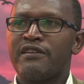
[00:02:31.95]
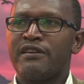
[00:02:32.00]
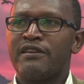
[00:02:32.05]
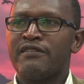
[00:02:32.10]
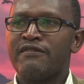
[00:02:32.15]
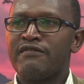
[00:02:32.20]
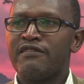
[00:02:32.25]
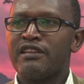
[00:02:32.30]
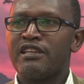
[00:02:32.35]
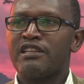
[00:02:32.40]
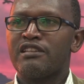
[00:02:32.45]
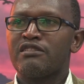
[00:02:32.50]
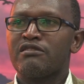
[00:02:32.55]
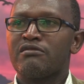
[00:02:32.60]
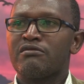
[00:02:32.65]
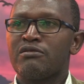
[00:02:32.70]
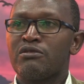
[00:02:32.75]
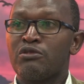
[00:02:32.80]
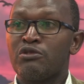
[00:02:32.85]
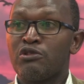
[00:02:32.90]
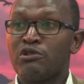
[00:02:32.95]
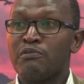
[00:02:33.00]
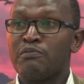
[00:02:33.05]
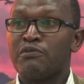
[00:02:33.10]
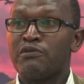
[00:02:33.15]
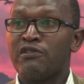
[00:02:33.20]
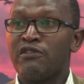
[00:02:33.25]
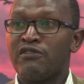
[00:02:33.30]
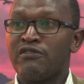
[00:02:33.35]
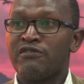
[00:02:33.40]
avian
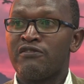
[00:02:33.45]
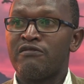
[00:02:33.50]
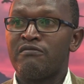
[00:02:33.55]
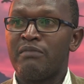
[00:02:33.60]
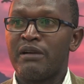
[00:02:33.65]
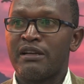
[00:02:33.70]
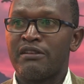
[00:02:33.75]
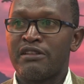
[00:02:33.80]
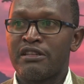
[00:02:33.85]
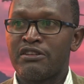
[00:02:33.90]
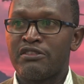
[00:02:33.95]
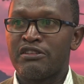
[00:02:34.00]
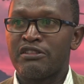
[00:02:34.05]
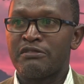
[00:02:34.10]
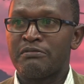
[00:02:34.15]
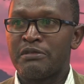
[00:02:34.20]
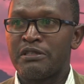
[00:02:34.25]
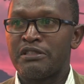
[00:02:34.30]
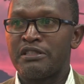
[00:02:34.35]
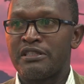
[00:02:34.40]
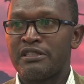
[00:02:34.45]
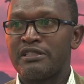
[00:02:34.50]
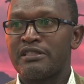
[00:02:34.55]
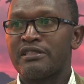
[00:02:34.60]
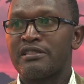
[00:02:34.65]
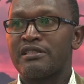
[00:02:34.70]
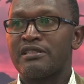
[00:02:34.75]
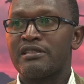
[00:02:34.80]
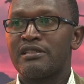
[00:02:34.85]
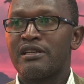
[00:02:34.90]
group of migratory
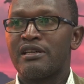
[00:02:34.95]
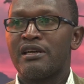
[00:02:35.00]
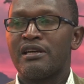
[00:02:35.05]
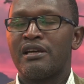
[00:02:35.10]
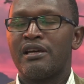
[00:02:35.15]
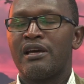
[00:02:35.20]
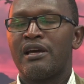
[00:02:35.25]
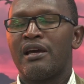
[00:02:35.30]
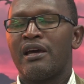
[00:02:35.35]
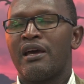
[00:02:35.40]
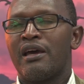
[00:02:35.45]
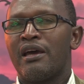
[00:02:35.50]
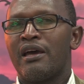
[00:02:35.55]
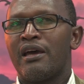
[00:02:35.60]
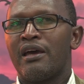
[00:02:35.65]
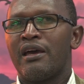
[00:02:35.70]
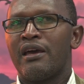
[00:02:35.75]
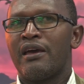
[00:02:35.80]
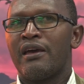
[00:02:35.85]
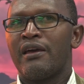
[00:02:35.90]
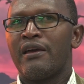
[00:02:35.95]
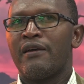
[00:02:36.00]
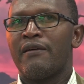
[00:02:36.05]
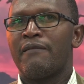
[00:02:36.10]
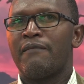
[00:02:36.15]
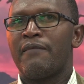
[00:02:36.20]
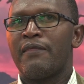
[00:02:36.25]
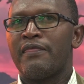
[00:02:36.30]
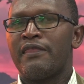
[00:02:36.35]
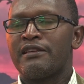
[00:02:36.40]
species,
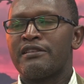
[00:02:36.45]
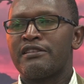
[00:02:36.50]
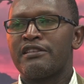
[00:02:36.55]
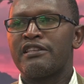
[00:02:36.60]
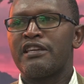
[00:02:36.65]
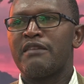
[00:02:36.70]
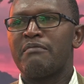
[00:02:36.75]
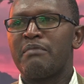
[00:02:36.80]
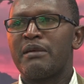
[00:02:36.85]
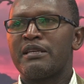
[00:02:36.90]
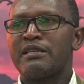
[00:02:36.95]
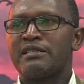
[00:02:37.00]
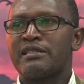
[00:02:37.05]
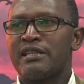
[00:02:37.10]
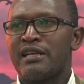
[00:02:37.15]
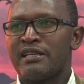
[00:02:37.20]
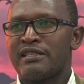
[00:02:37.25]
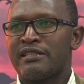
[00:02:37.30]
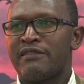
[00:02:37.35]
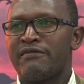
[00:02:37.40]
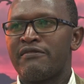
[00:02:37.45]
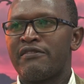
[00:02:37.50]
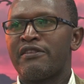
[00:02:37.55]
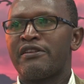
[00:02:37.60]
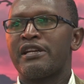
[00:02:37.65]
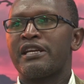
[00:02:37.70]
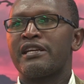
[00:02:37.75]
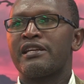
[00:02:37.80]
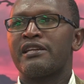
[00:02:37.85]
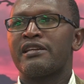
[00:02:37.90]
the CMS has a
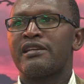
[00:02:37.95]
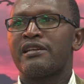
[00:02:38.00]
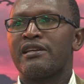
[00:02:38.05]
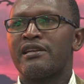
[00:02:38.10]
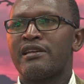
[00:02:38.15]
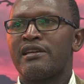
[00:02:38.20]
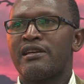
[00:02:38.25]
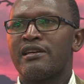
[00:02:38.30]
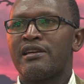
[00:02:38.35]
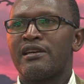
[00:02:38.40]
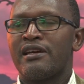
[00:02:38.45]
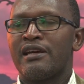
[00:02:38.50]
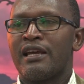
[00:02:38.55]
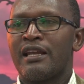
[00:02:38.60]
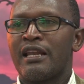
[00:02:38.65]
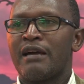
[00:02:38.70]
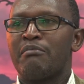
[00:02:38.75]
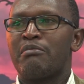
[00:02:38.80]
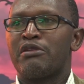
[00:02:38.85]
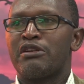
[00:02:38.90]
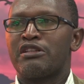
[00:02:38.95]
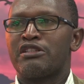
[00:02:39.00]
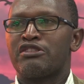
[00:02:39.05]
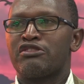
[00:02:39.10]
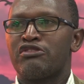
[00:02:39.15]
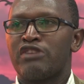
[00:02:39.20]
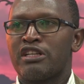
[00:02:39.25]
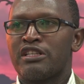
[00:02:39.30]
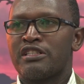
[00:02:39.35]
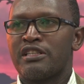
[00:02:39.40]
very elaborate
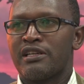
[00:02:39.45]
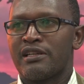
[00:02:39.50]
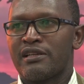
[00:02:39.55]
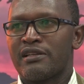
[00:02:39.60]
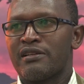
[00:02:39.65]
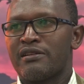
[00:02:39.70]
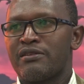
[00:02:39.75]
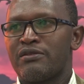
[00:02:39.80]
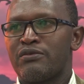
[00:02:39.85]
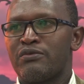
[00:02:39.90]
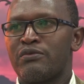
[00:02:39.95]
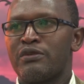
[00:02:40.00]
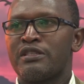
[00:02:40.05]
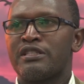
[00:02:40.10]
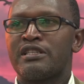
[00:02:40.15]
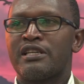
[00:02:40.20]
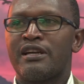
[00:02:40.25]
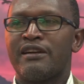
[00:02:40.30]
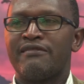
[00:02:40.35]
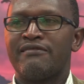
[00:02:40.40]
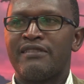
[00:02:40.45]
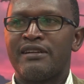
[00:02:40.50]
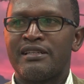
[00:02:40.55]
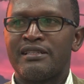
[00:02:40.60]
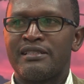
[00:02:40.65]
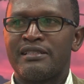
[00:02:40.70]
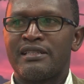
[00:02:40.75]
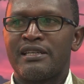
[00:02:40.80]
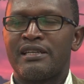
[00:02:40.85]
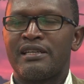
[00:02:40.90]
structure which
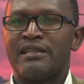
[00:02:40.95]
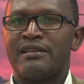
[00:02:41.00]
covers